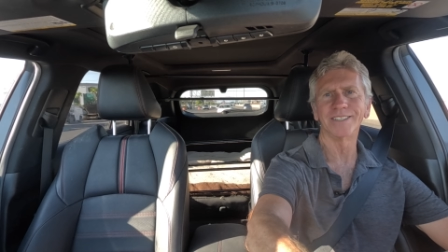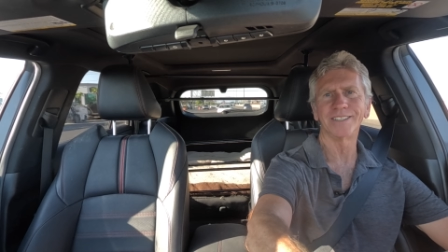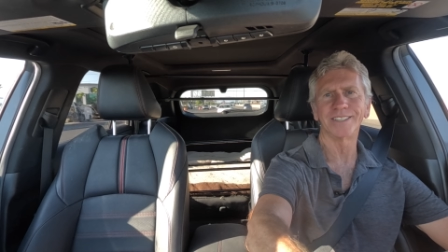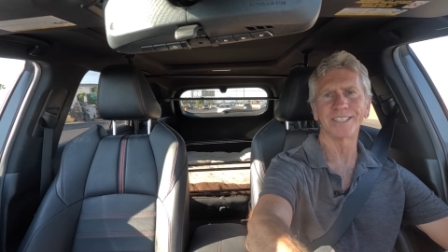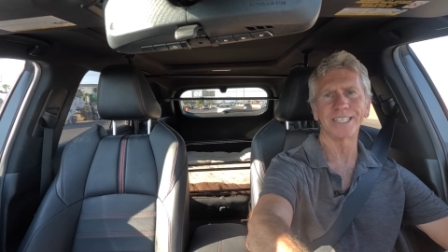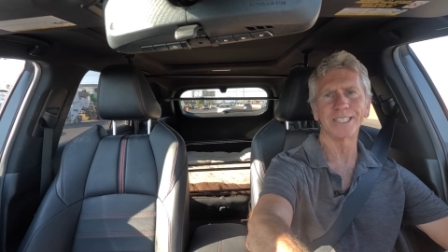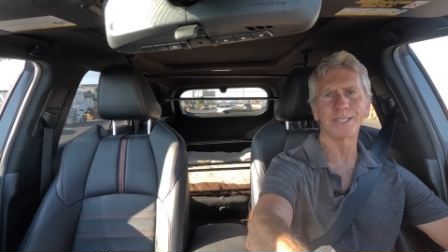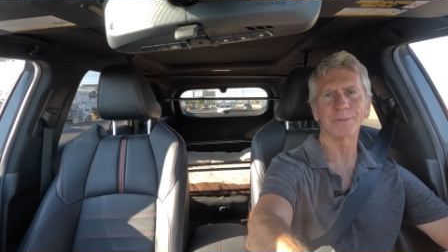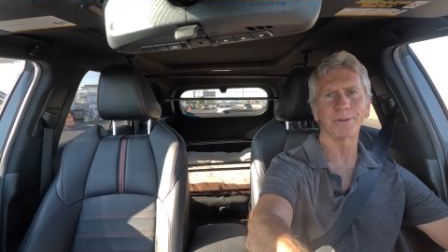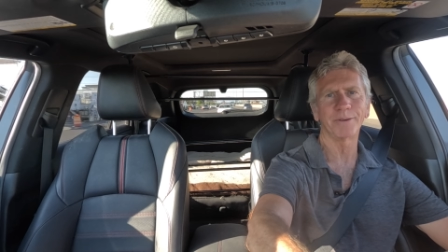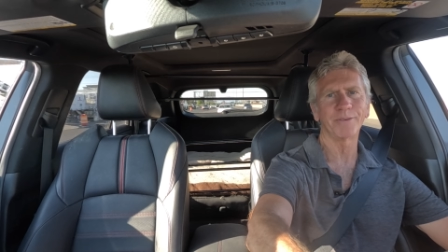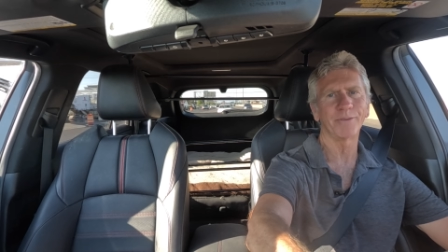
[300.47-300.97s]
the
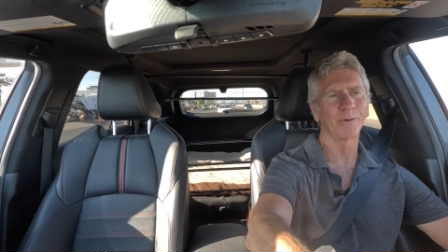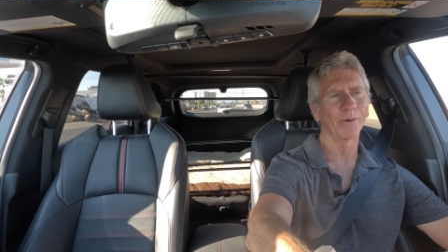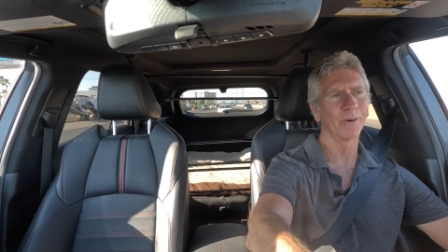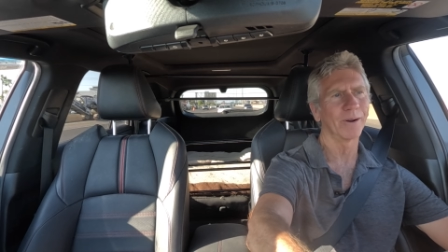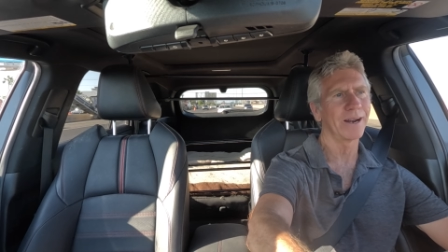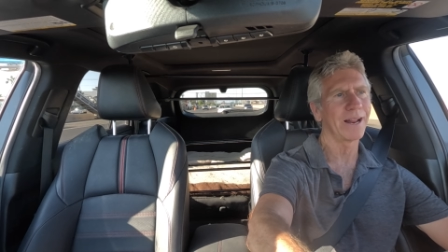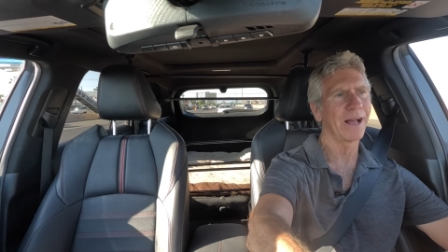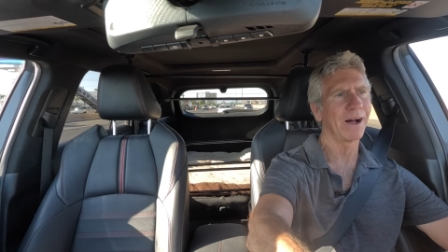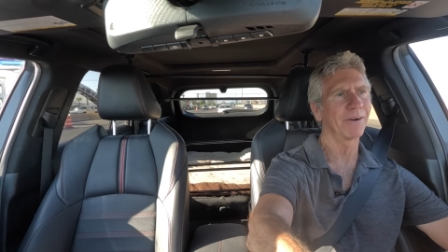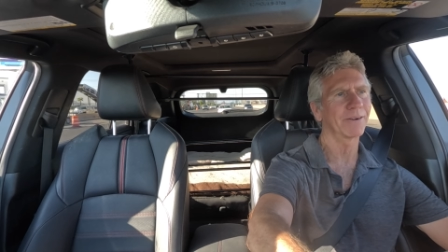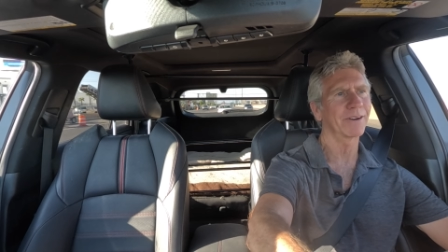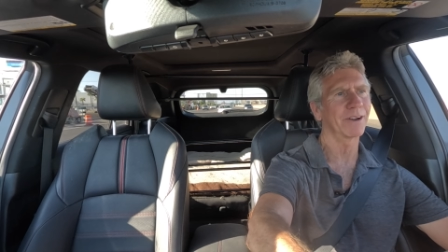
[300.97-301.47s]
seats before
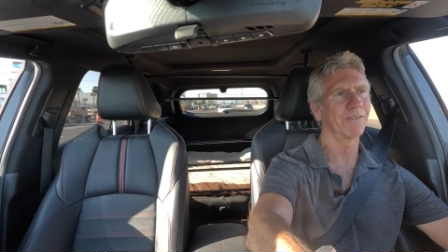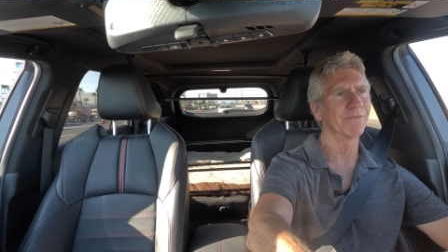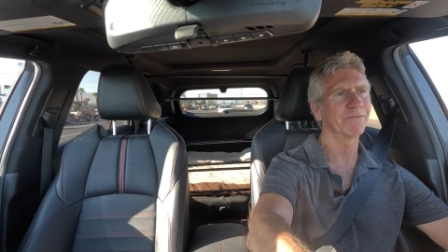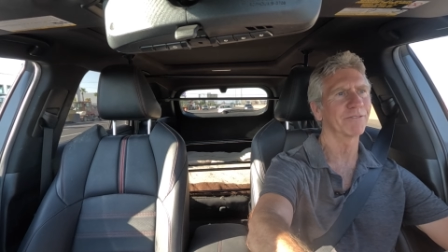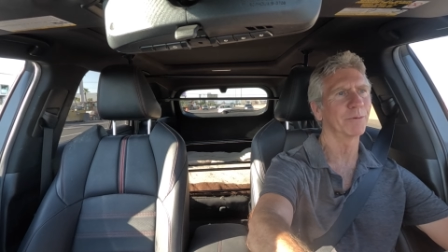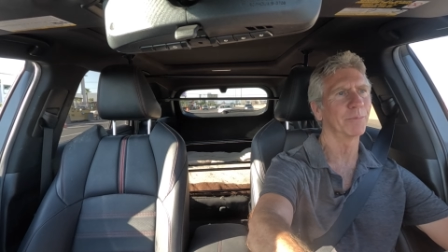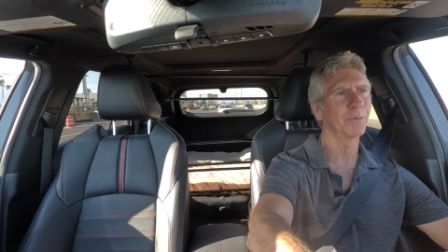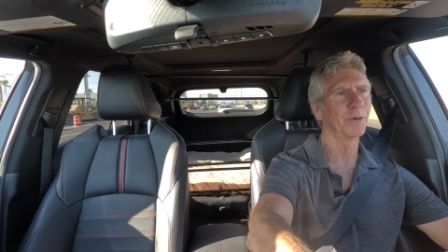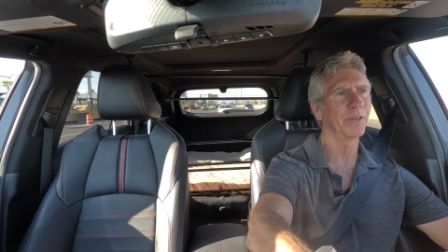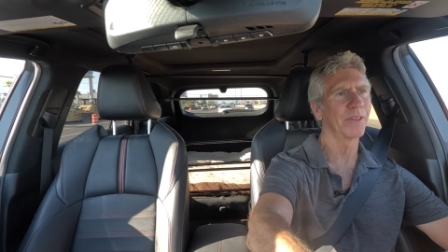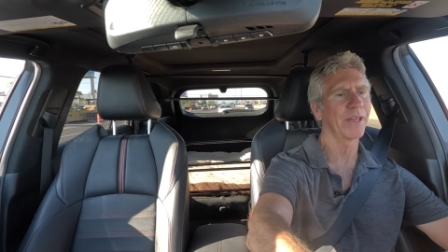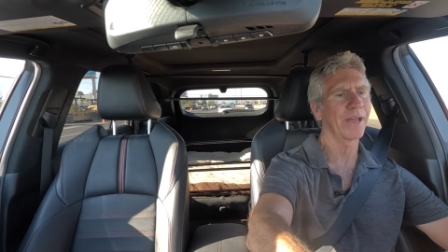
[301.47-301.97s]
and how
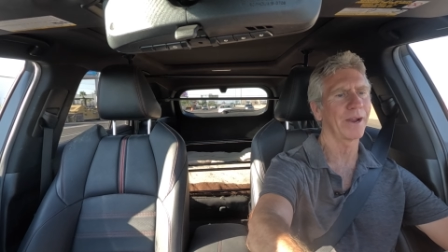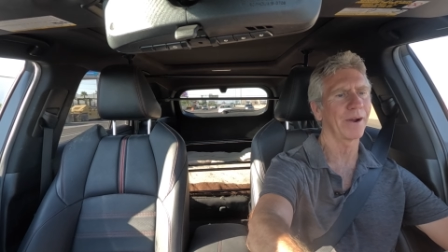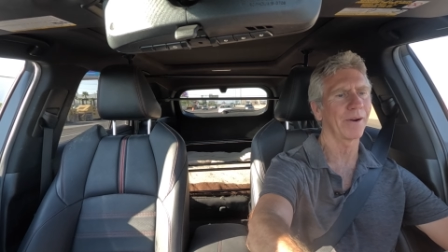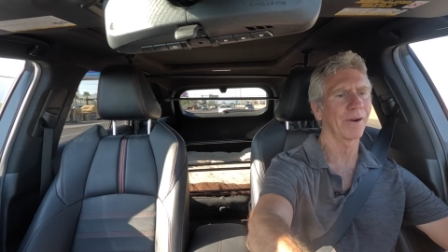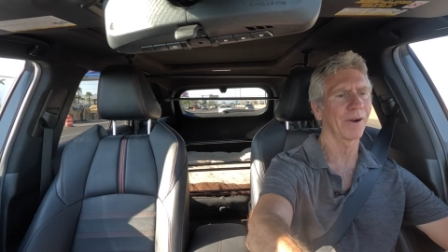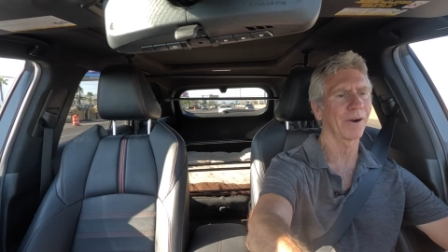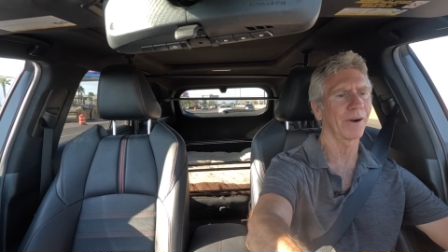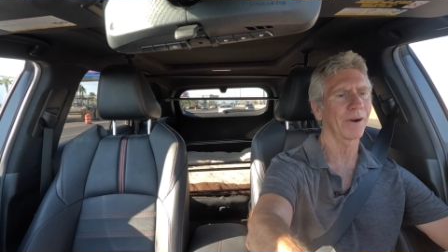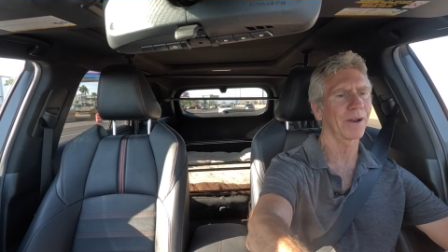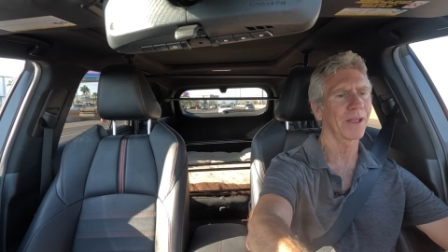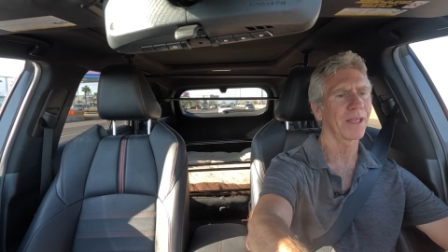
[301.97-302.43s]
comfortable they are.